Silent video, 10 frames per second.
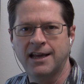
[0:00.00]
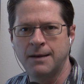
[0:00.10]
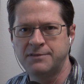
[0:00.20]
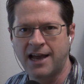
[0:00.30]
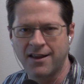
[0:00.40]
that
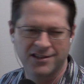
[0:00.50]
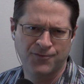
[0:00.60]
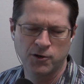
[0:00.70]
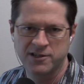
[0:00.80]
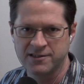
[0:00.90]
comes out of this,
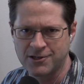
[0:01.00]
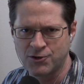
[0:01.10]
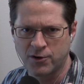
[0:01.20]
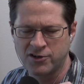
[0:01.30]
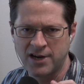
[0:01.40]
fortunately, it's a
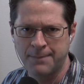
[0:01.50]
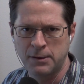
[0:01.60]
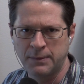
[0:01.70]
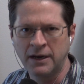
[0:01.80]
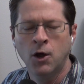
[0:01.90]
shorter
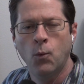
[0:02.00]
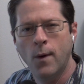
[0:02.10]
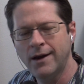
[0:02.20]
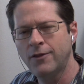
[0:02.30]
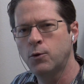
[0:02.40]
chapter, but
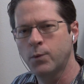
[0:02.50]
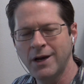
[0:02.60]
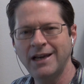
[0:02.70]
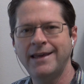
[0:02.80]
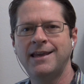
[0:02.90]
one other
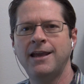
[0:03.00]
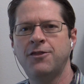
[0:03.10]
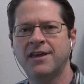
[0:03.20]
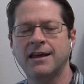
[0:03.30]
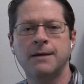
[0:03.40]
really key
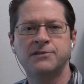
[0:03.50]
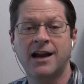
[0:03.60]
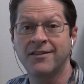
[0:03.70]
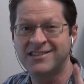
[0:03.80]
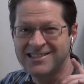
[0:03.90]
thing that comes
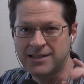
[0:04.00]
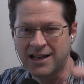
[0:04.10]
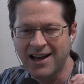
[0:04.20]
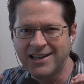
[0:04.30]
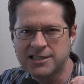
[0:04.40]
out of this is the
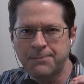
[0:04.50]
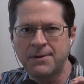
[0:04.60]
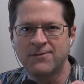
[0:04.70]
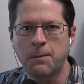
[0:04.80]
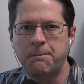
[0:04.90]
concept
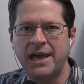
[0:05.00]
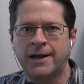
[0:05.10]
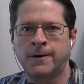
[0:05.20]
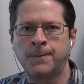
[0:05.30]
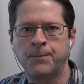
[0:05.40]
of the
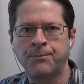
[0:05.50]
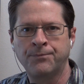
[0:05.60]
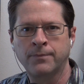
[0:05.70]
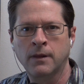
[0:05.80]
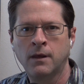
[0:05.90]
beggar.
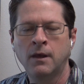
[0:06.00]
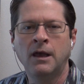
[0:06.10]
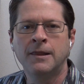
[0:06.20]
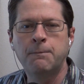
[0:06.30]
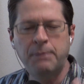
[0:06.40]

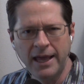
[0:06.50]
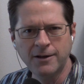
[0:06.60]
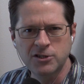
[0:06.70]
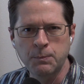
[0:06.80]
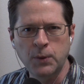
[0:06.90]
The
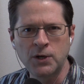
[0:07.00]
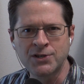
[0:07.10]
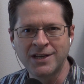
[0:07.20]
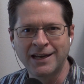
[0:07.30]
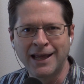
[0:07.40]
beggar's the
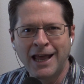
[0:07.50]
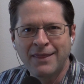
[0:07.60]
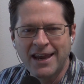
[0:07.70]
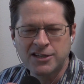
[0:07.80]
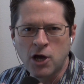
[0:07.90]
person
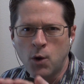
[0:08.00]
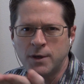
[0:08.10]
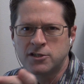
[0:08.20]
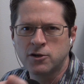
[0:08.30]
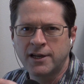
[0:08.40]
that is
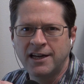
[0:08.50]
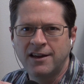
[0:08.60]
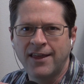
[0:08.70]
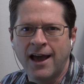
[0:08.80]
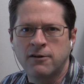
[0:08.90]
always looking
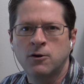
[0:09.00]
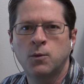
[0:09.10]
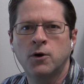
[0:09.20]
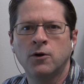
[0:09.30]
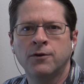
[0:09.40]
to the outer
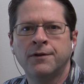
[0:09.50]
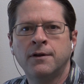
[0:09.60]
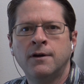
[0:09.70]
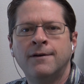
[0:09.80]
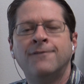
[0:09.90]
world
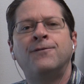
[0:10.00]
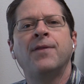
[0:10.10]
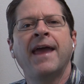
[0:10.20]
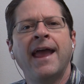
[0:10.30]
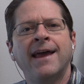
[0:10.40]
for
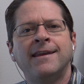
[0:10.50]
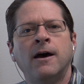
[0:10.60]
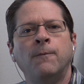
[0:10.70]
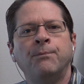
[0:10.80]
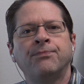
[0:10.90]
the
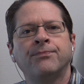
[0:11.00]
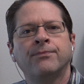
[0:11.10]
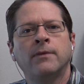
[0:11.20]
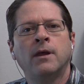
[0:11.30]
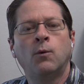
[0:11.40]
handout,
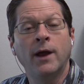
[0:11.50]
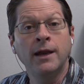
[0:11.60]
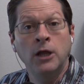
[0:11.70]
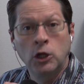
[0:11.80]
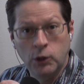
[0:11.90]

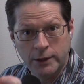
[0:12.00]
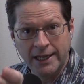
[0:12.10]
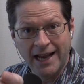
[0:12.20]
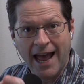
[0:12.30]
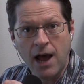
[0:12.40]
right?
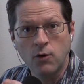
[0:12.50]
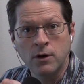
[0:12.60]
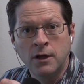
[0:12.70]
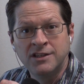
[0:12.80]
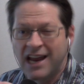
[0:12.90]
Looking
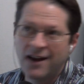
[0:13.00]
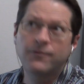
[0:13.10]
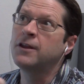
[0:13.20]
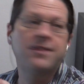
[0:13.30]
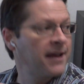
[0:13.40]
out to
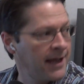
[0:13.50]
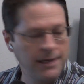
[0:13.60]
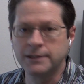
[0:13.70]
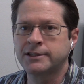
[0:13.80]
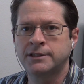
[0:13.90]
everything
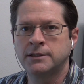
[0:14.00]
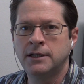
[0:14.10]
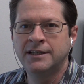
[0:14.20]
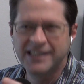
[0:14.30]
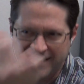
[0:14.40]
else
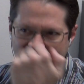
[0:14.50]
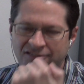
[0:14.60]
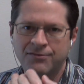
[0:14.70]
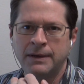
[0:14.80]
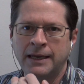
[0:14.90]
to
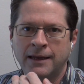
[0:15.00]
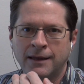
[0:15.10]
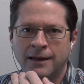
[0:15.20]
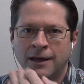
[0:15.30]
give me.